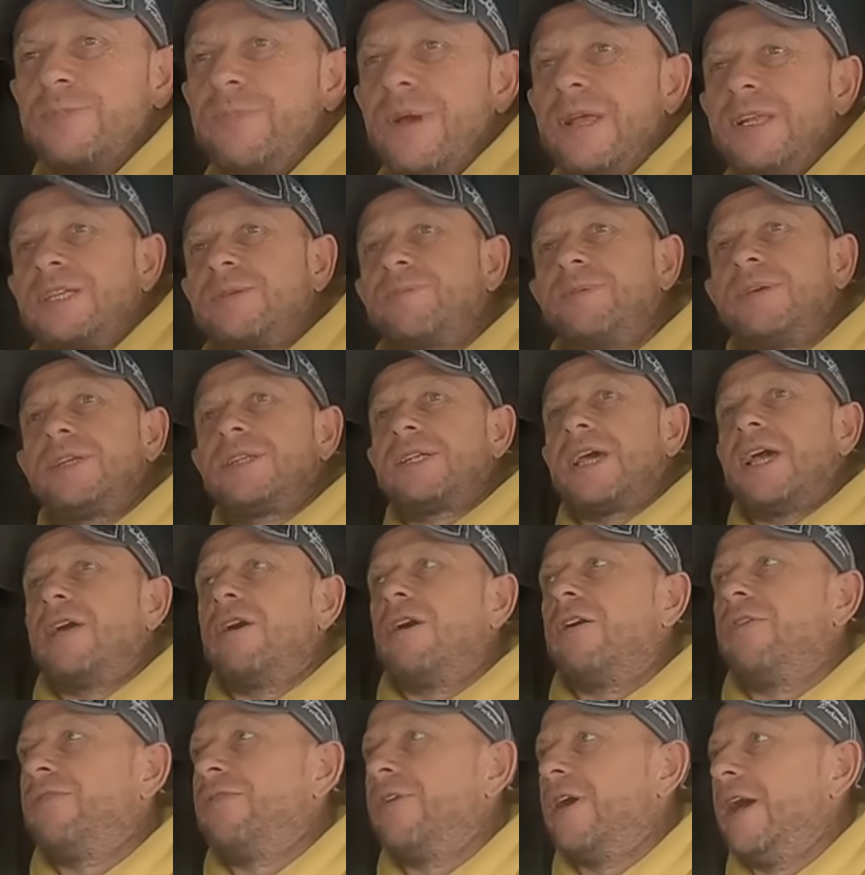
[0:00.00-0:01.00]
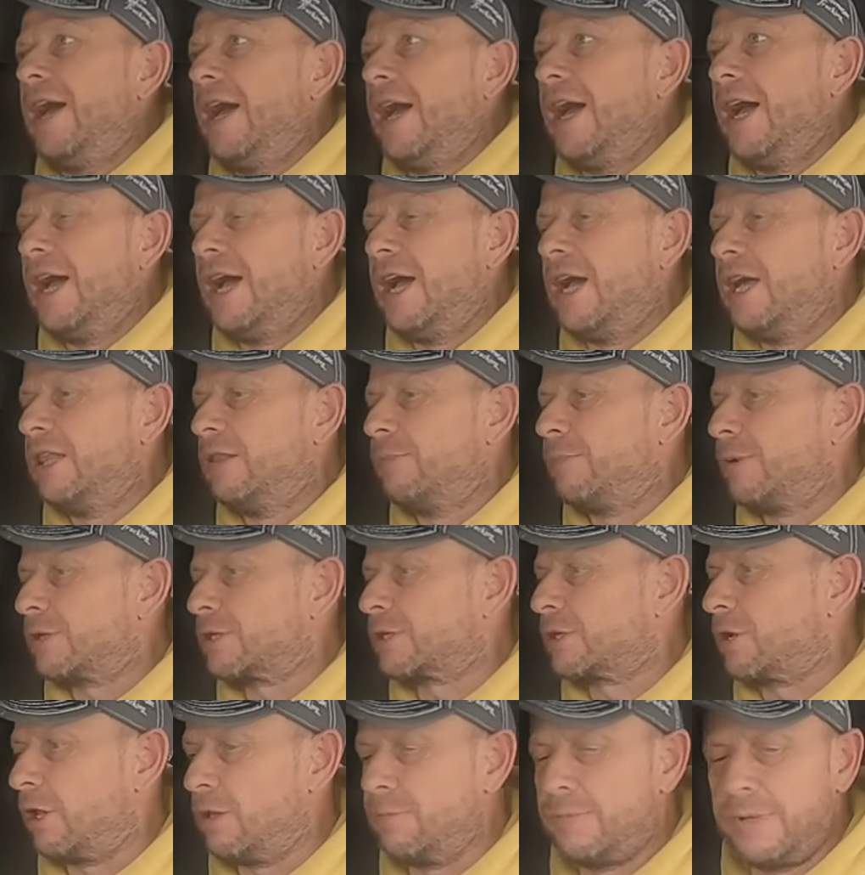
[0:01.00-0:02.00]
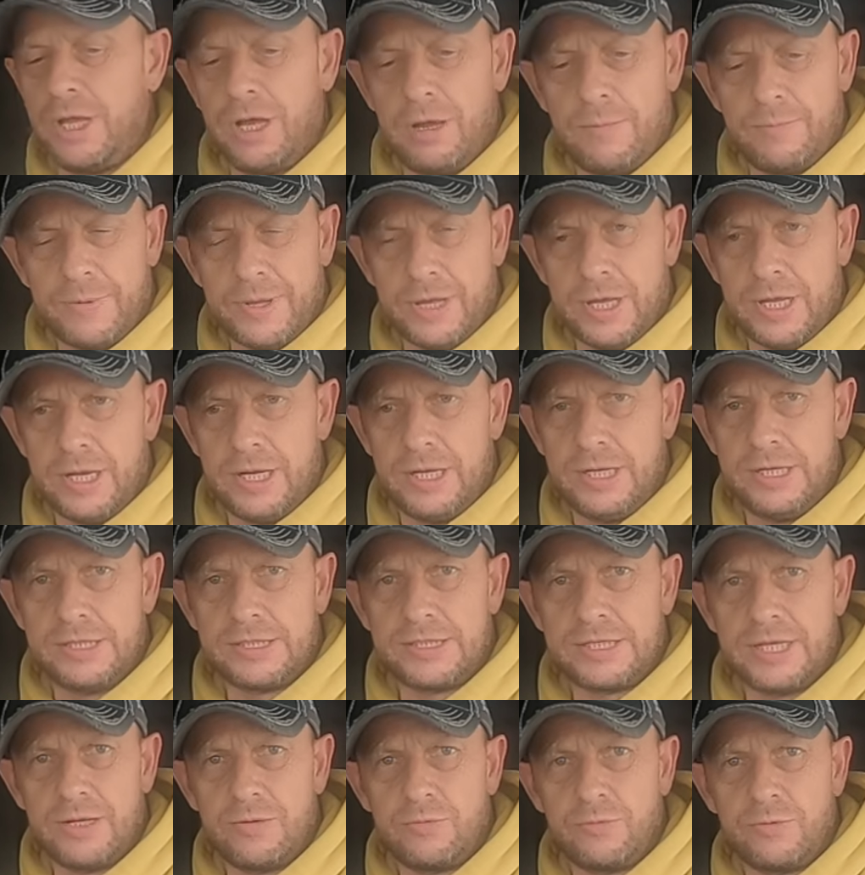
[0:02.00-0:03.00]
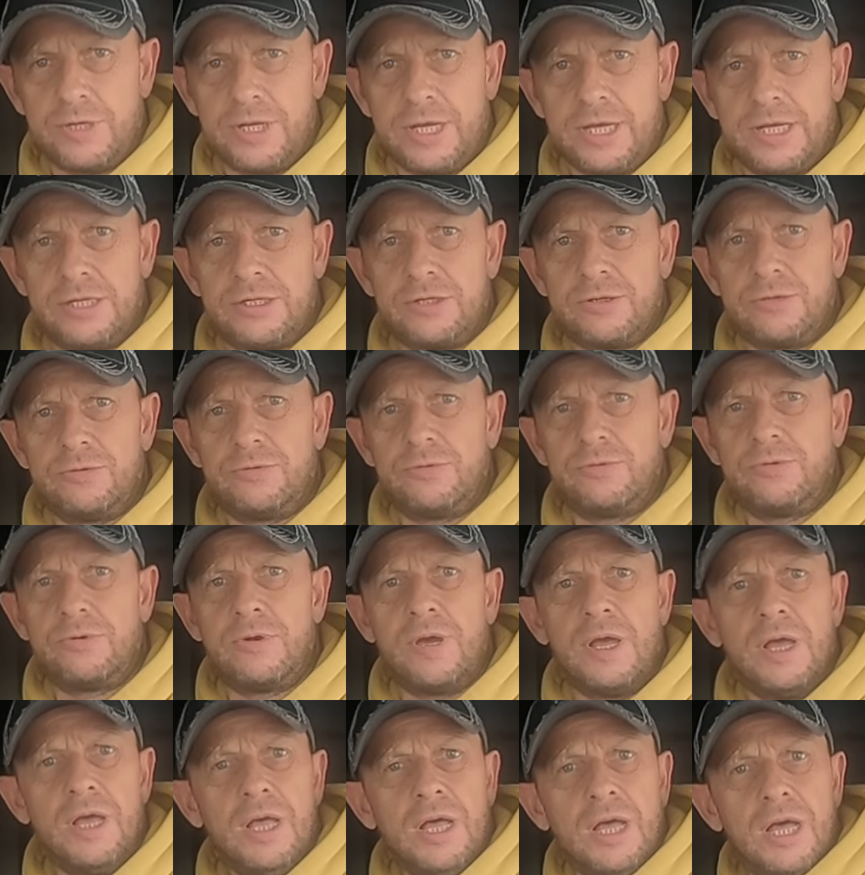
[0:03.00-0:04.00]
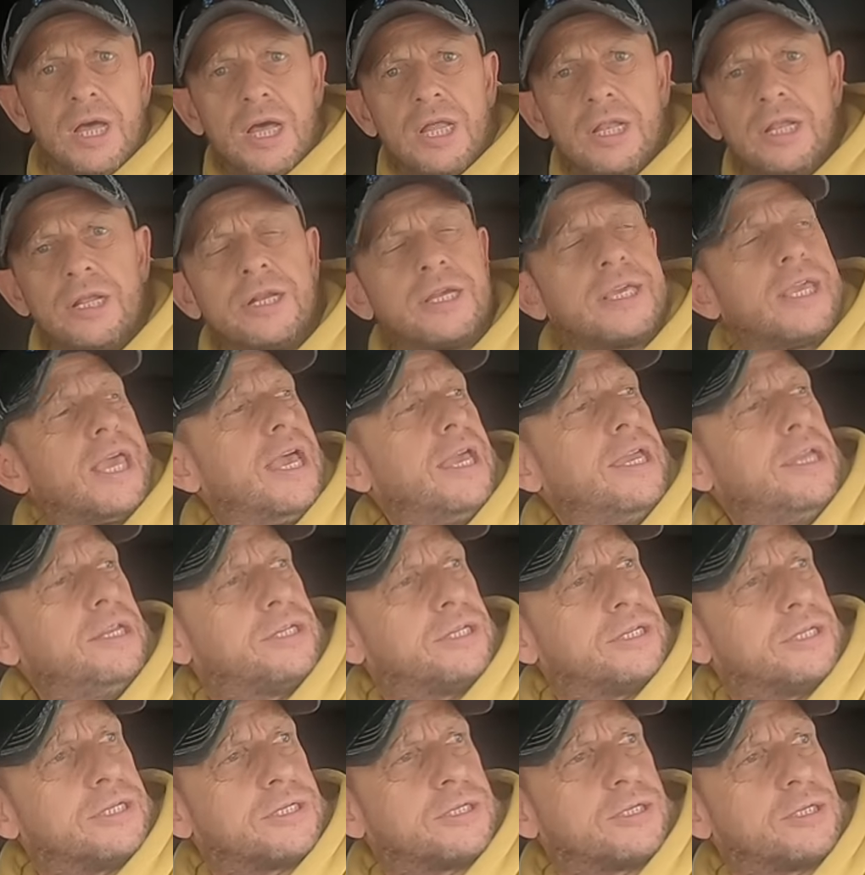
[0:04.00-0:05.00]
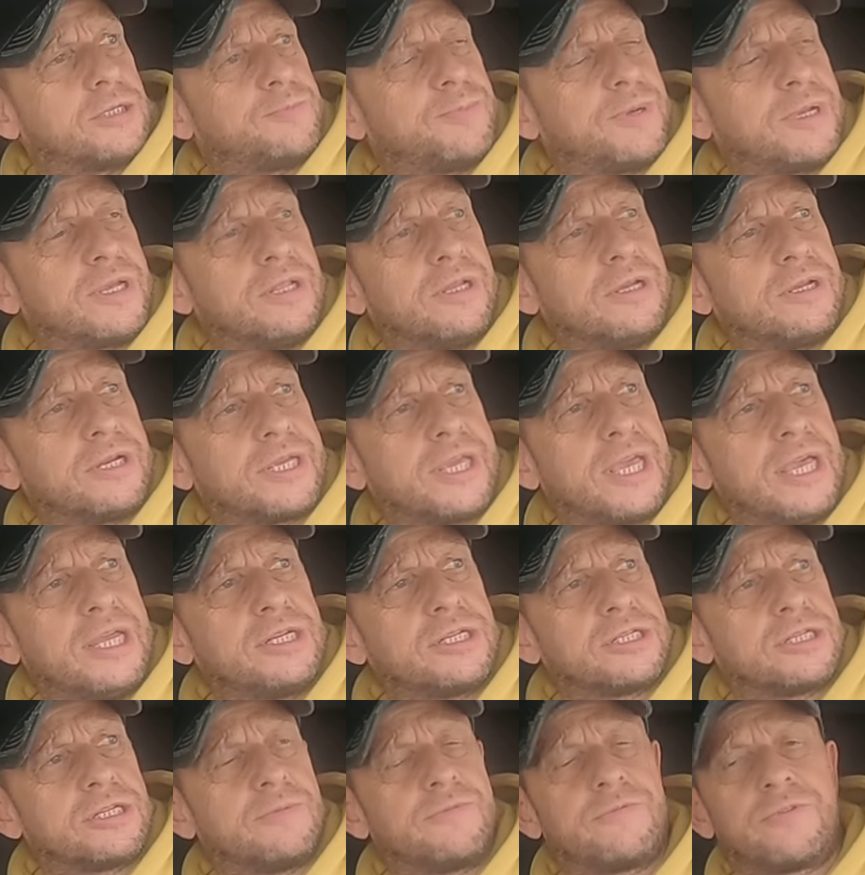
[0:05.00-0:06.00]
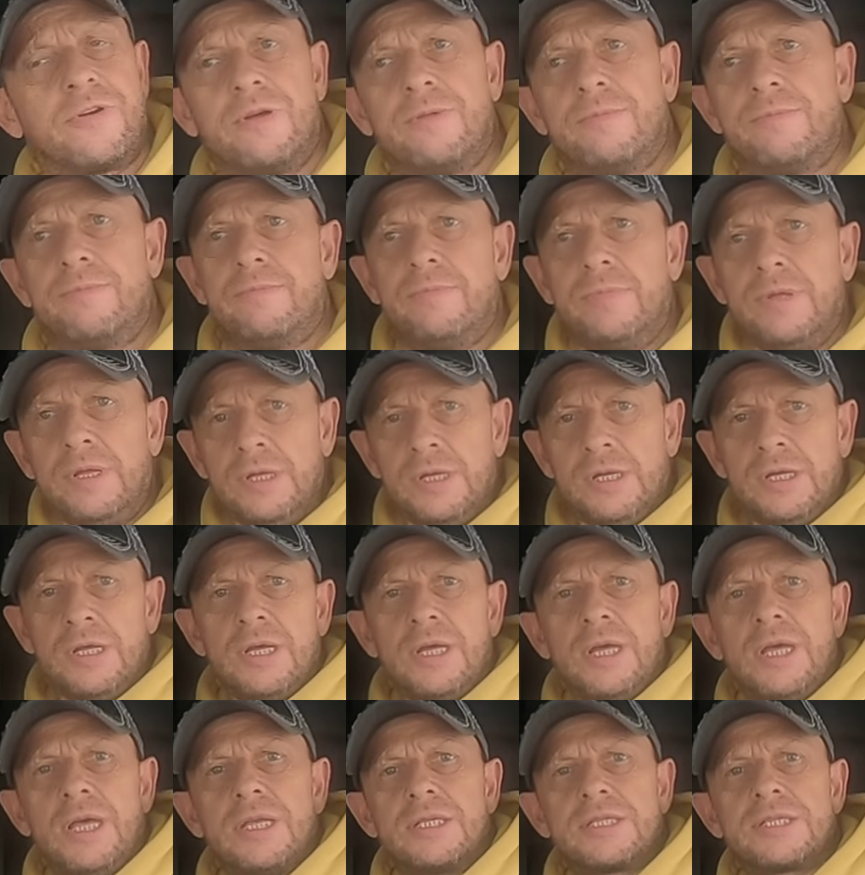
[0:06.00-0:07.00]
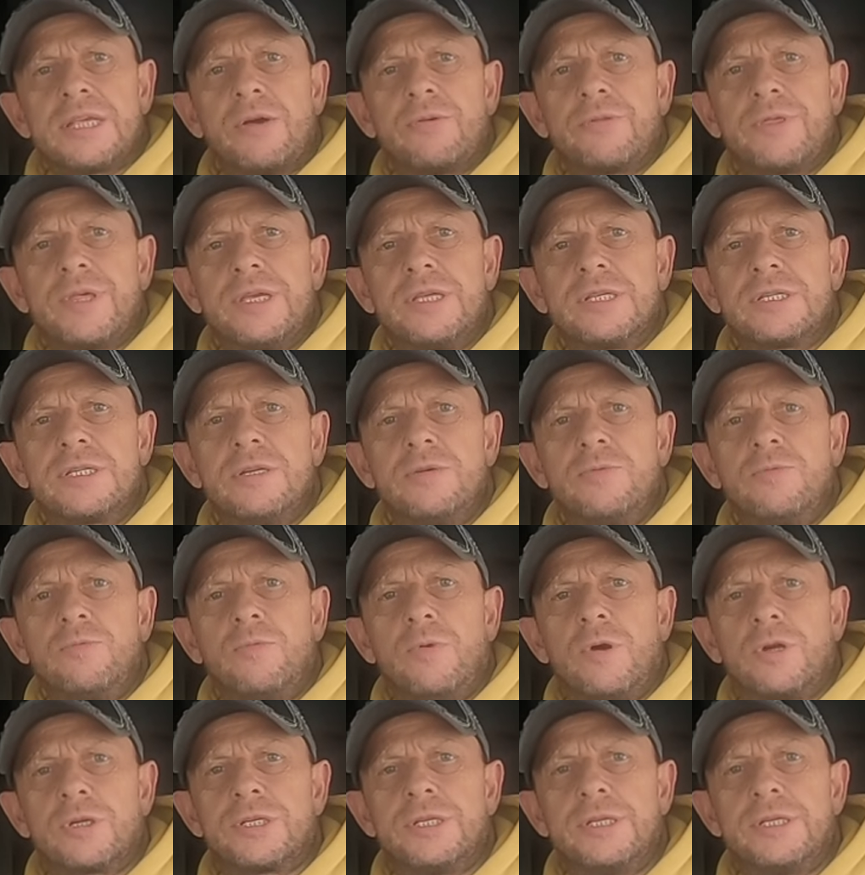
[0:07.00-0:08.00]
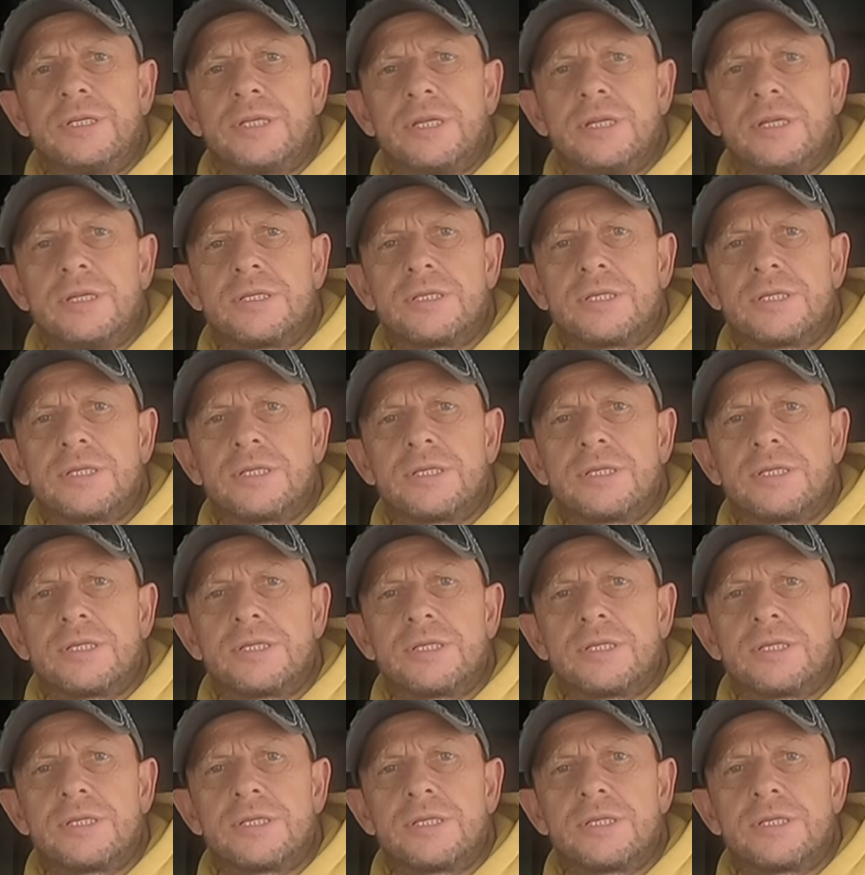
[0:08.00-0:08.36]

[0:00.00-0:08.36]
Meant to be a day off, and the boss called me up and he said, would I do a load of cages, just pick a load of cages up from southeastern Washington.